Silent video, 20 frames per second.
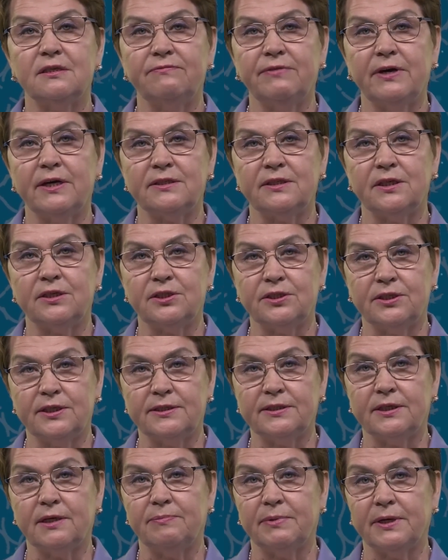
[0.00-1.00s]

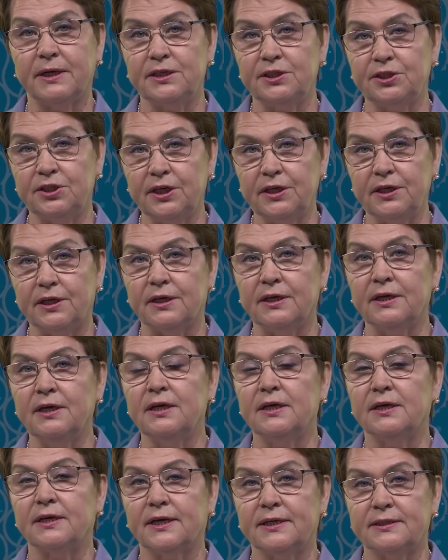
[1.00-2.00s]

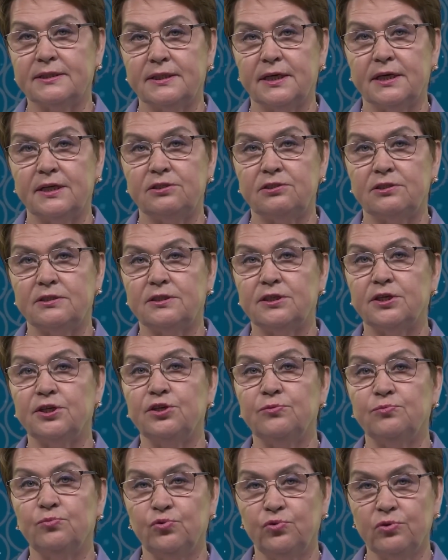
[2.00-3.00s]
4,326
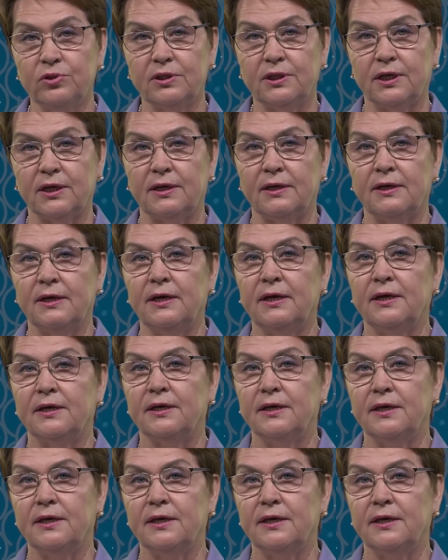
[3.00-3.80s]
applications